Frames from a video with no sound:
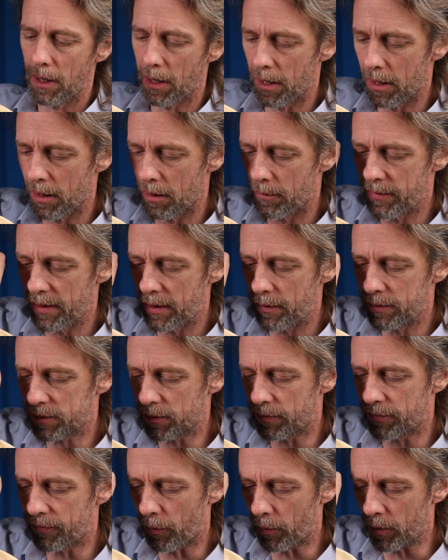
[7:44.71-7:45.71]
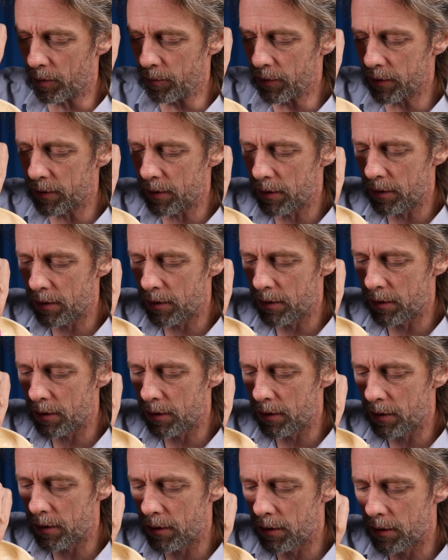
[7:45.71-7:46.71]
um, there is a foramen
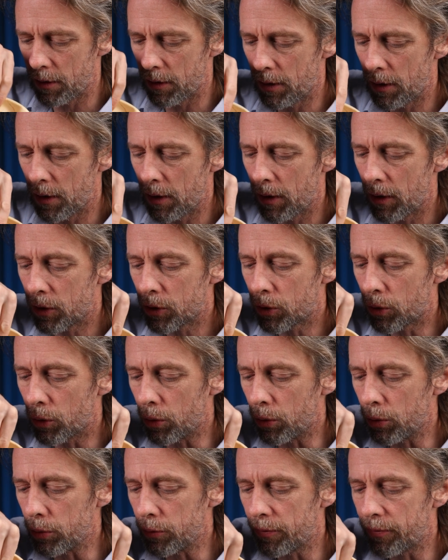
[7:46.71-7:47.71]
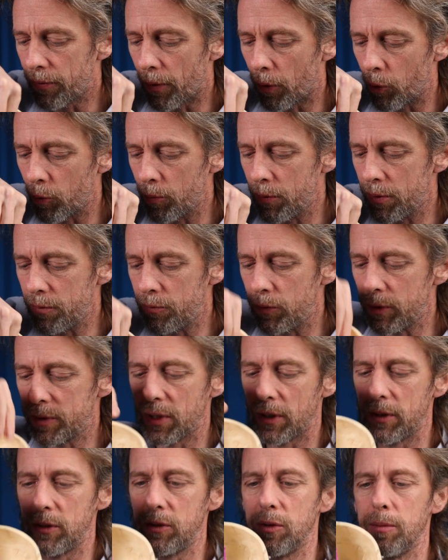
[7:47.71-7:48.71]
called foramen
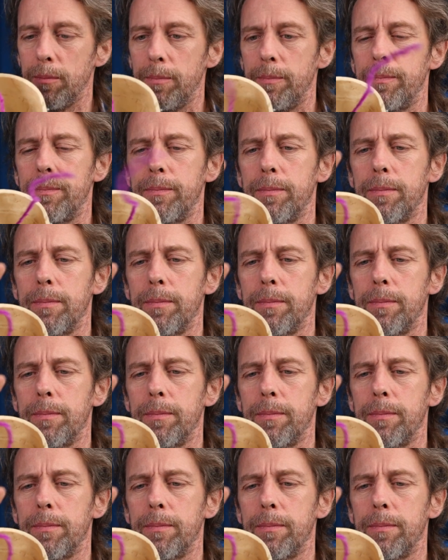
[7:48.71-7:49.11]
rotundum